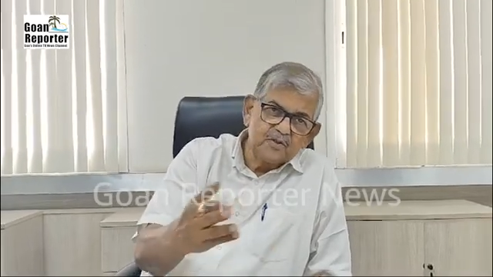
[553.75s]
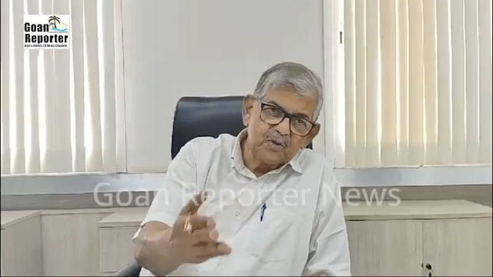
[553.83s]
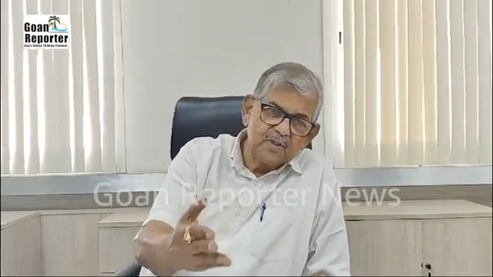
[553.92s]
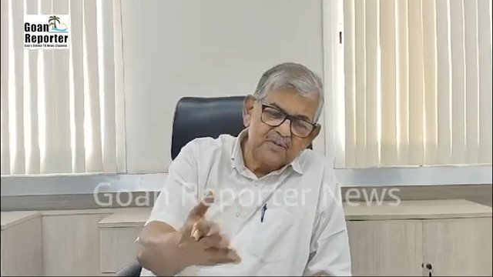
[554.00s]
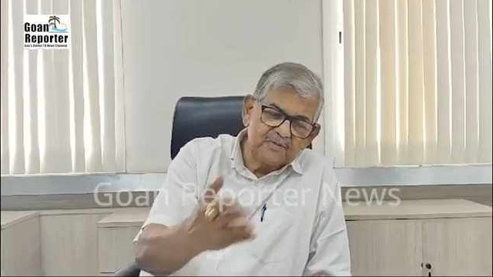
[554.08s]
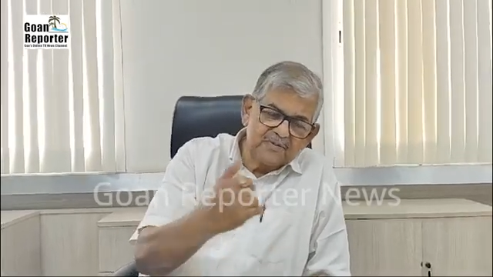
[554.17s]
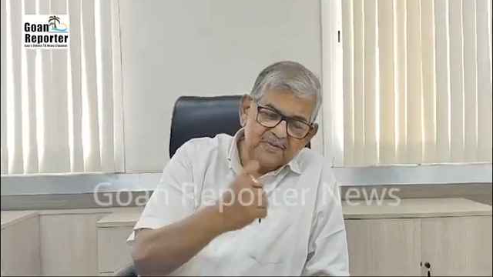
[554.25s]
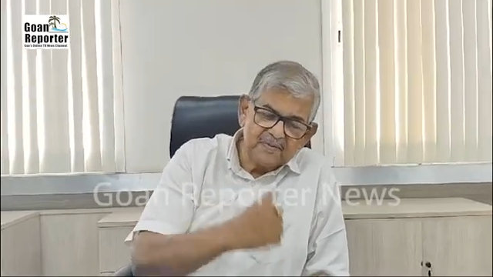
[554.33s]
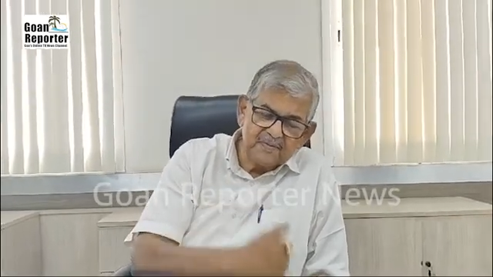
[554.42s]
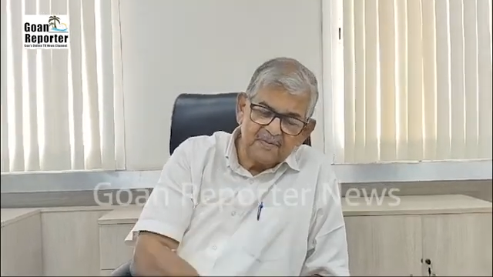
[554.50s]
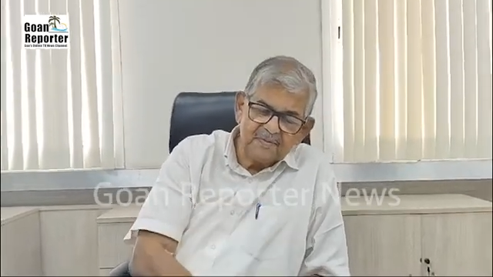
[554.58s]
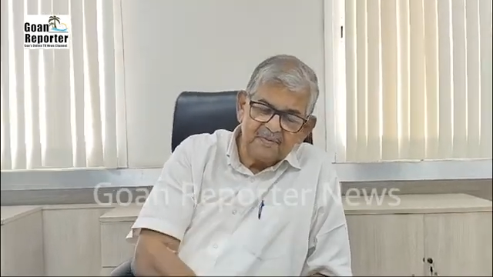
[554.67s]
So if
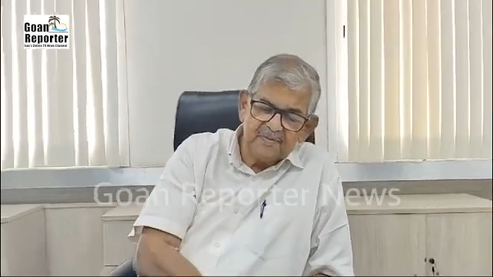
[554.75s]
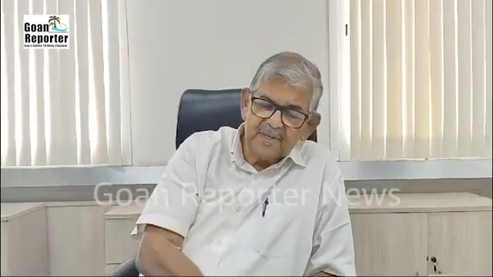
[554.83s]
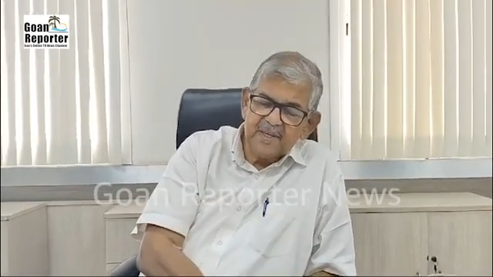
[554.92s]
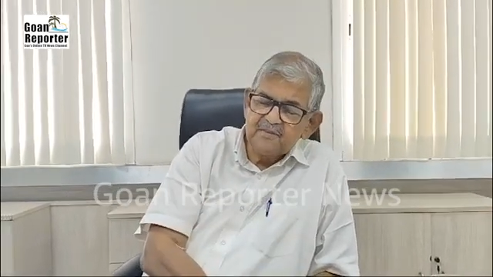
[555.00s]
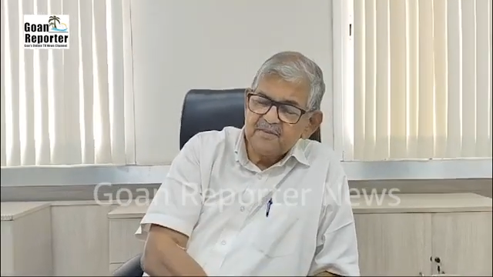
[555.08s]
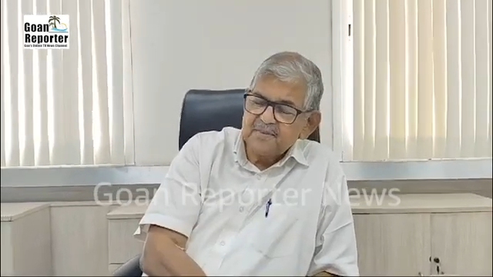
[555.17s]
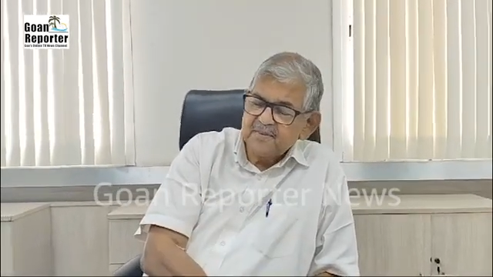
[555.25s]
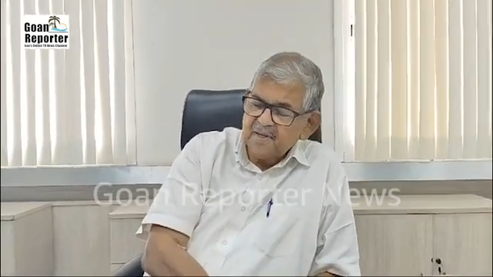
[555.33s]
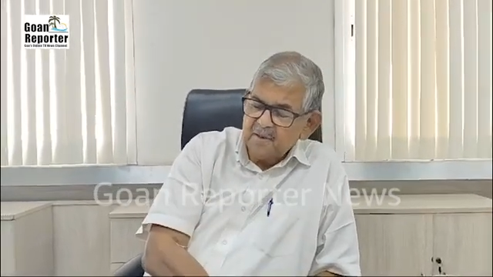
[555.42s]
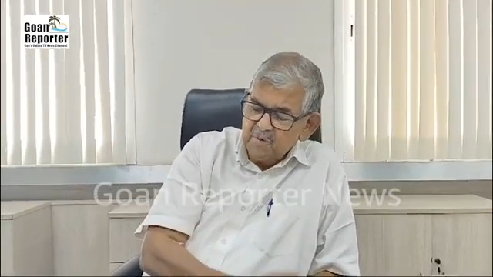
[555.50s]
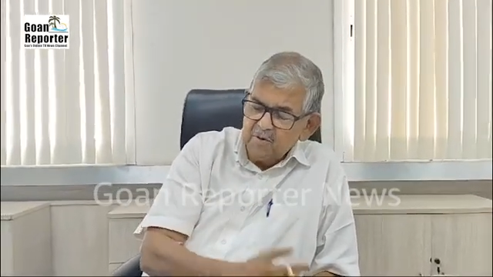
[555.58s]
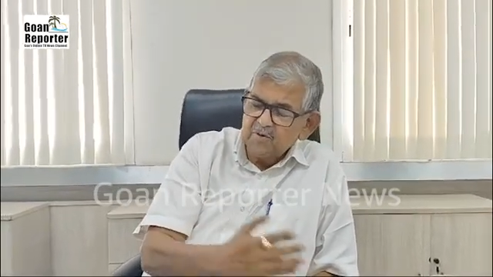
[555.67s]
we can
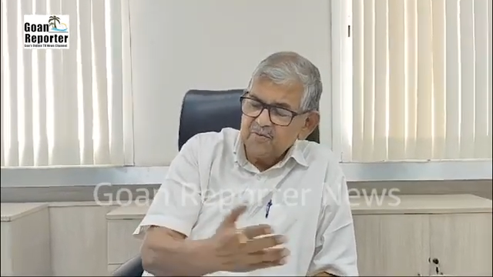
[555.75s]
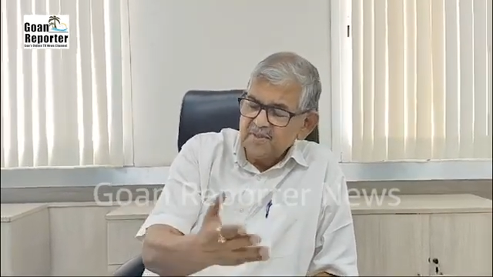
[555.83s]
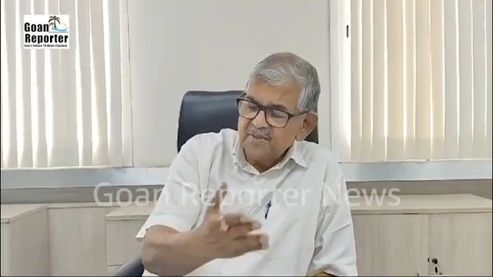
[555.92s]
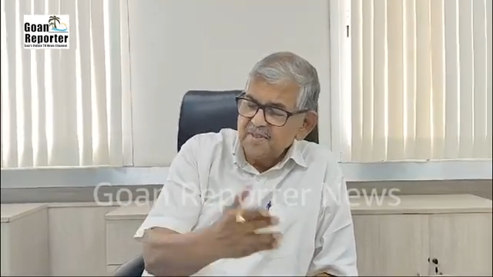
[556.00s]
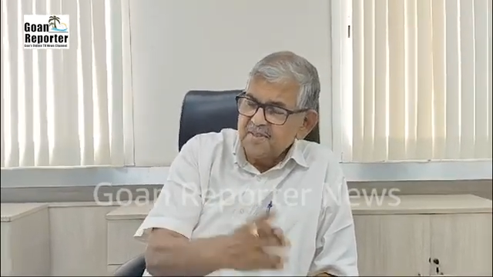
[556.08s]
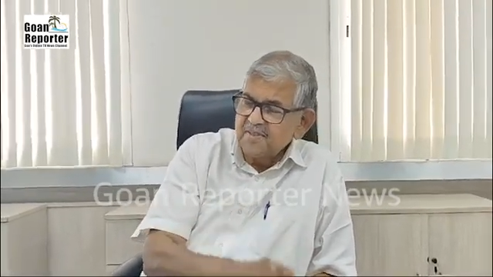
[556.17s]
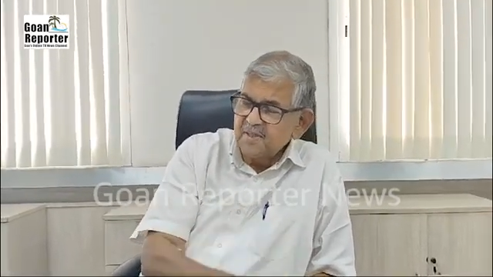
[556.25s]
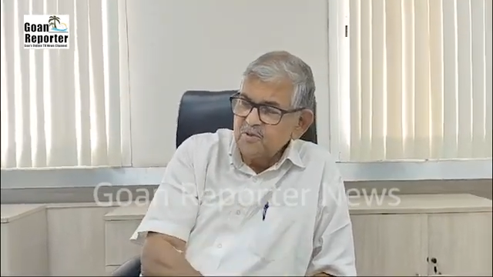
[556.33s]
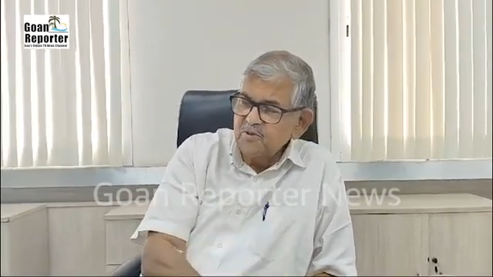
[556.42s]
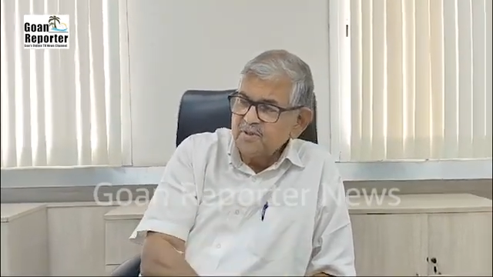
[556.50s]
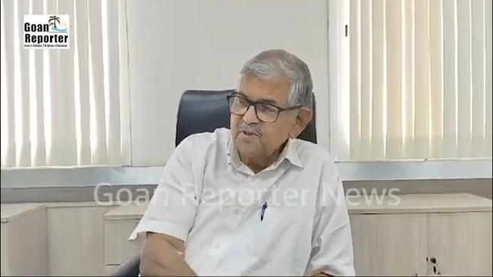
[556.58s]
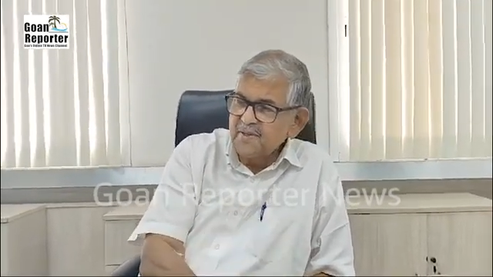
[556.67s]
come out with this
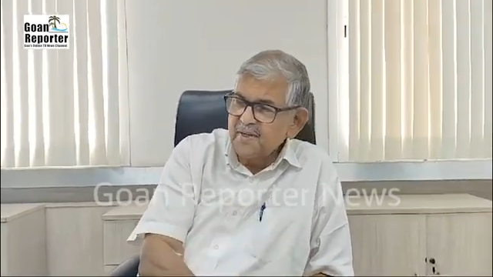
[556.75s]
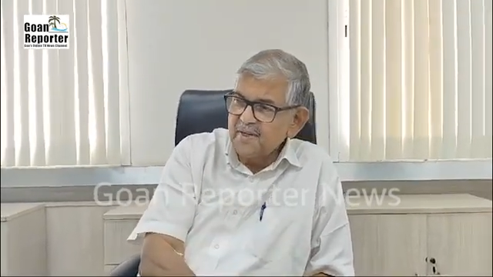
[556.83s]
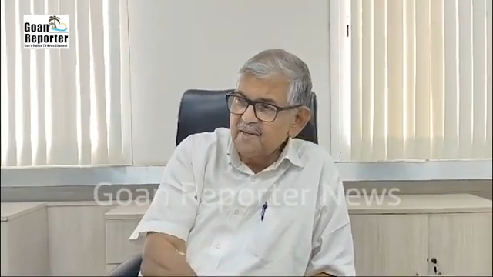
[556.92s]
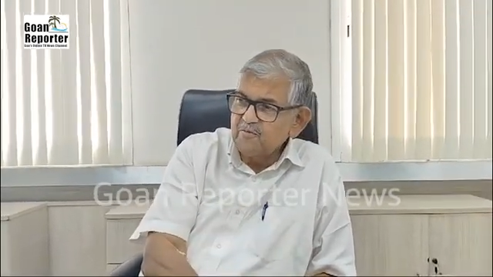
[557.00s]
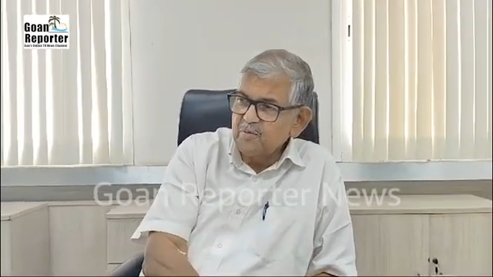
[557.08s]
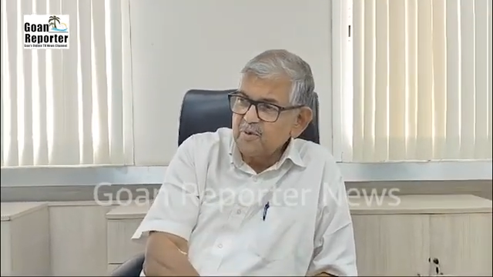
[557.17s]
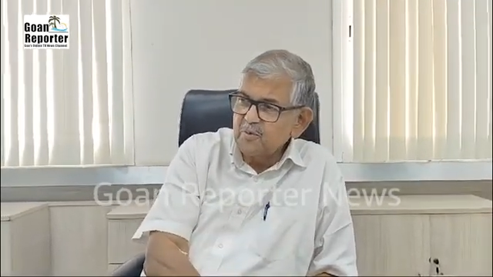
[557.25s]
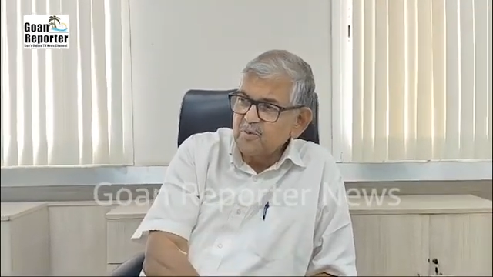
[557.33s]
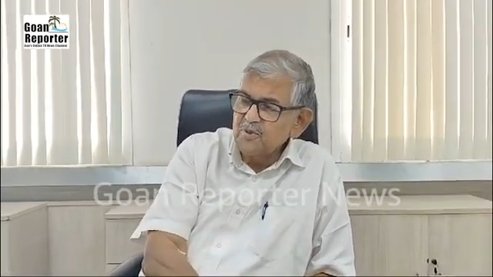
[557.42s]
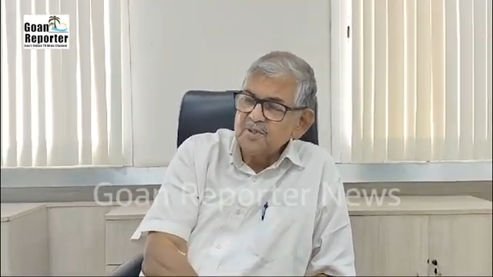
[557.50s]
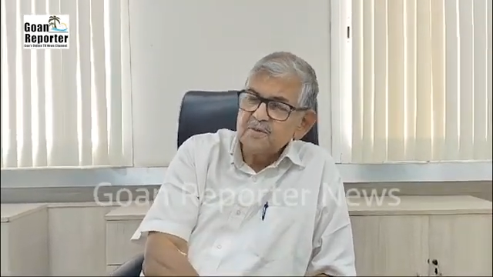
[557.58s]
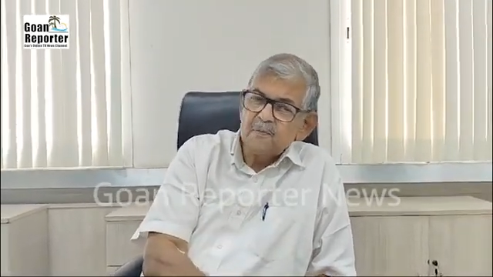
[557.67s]
solution that I proposed,